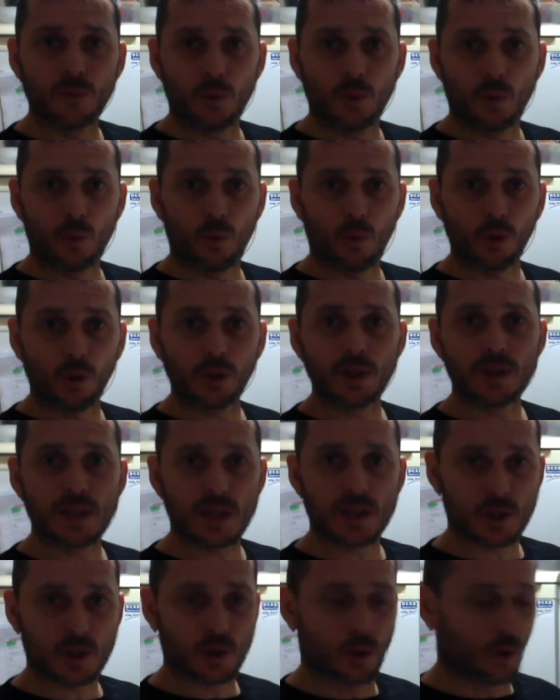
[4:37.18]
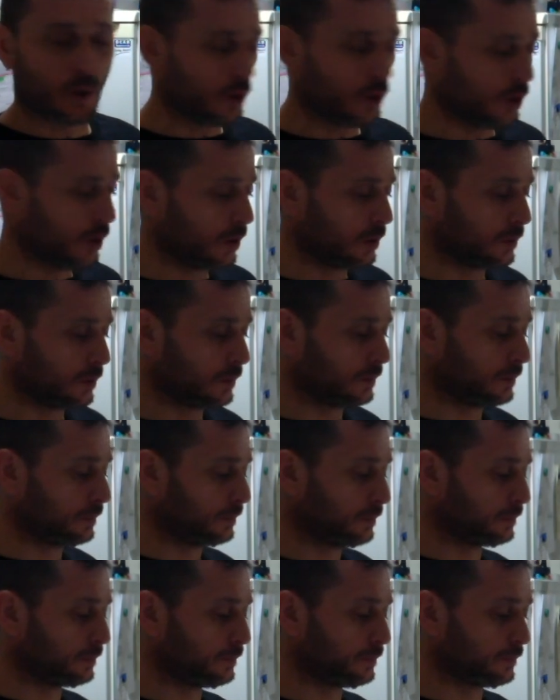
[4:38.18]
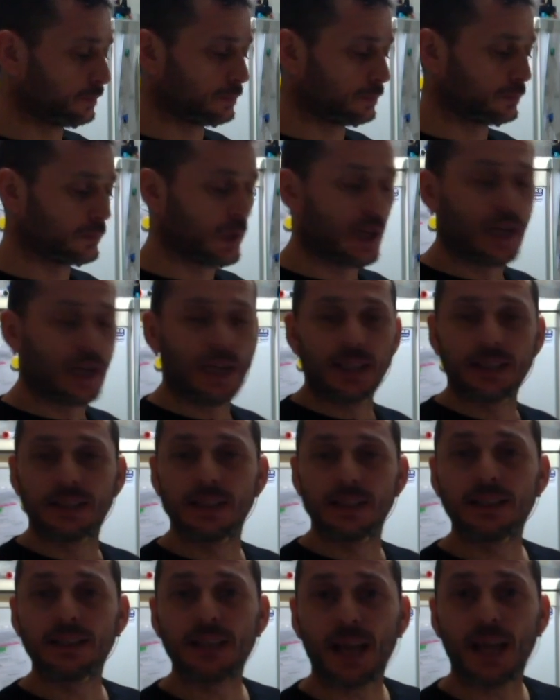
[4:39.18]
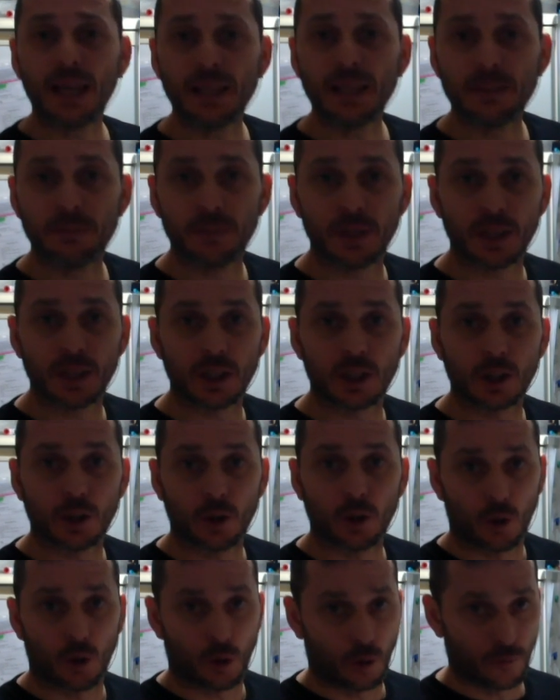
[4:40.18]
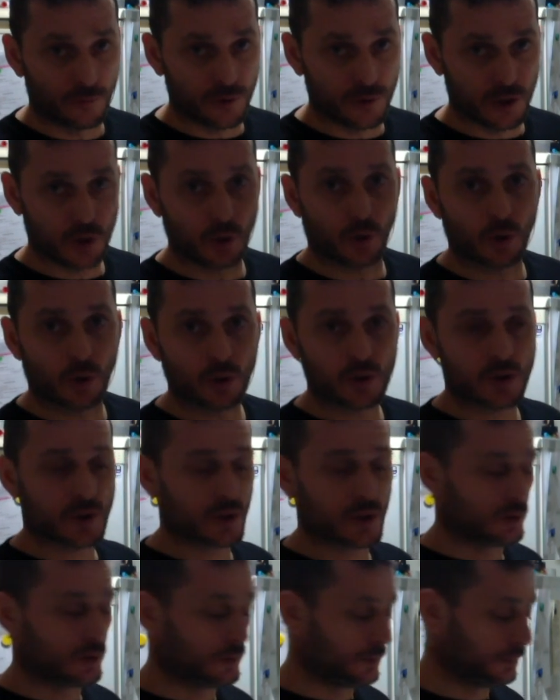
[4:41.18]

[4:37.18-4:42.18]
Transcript: what is a stock, the timing of stocks,